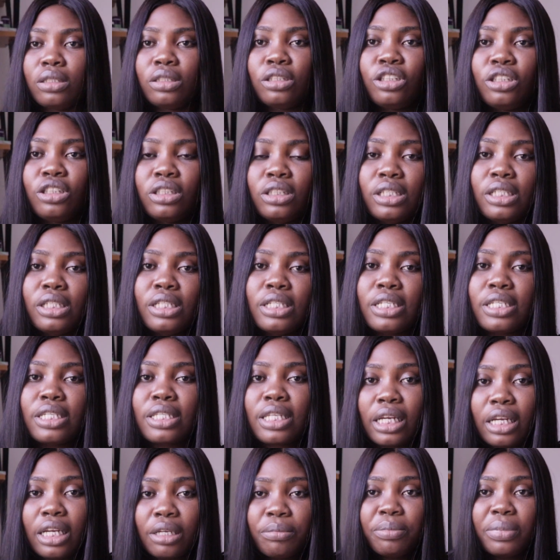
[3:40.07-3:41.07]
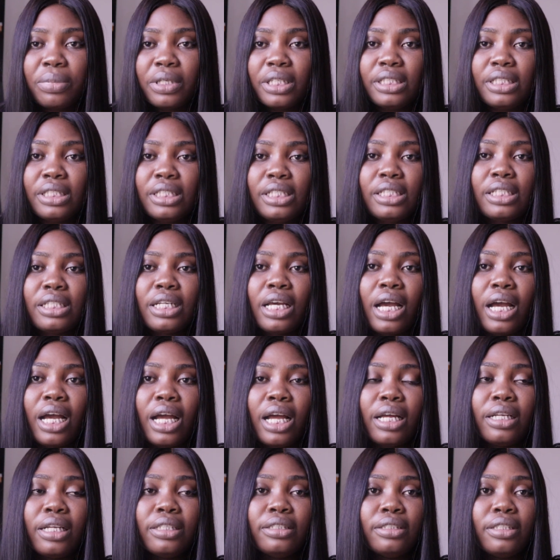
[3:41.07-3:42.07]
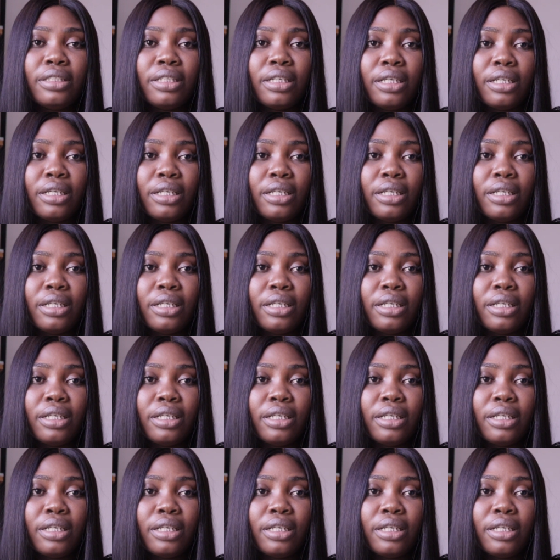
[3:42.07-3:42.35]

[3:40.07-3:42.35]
she started bleeding, and